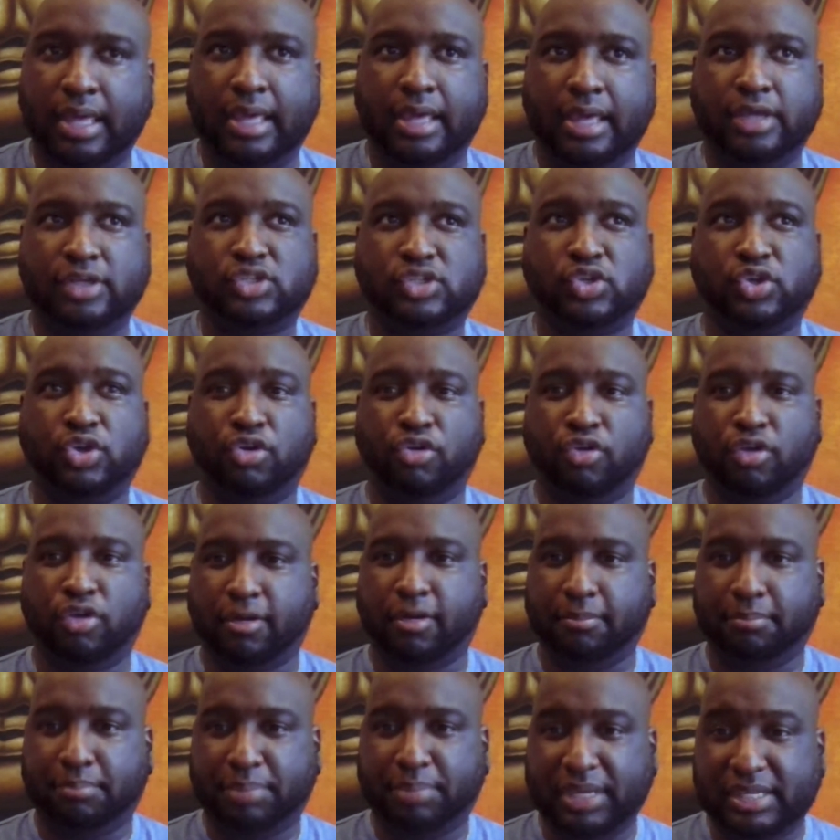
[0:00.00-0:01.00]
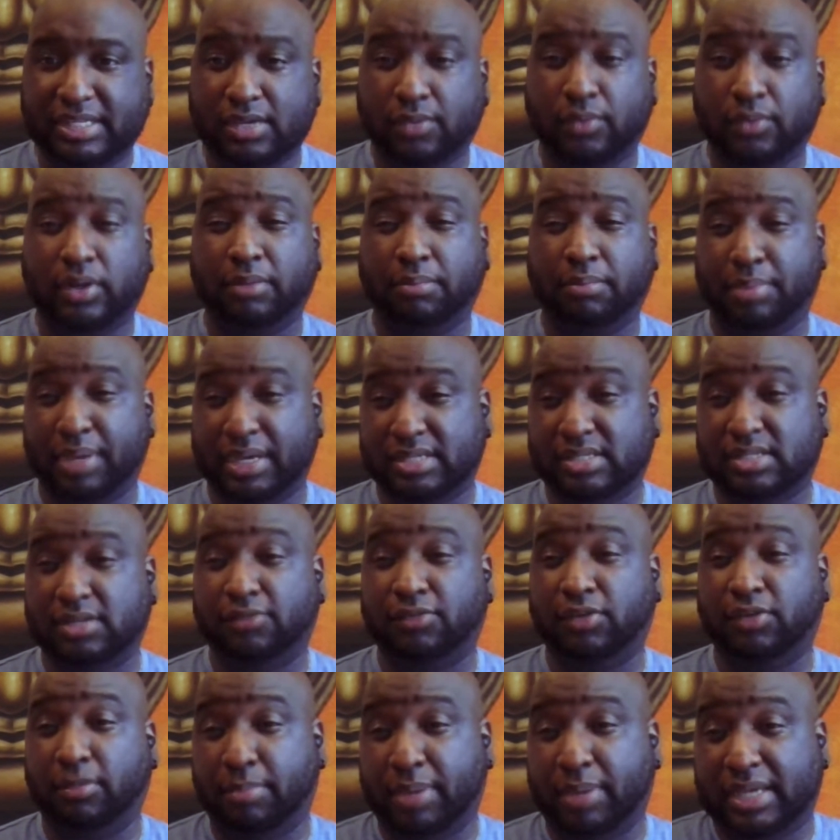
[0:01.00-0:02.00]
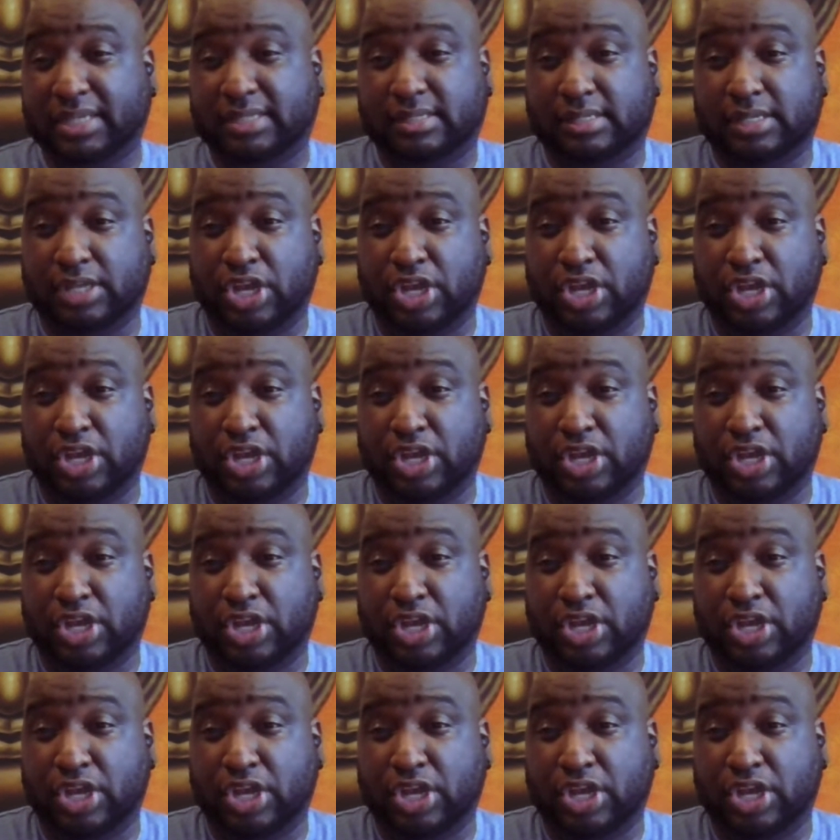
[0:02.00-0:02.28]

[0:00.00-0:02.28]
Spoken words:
So you're competing with the best of the best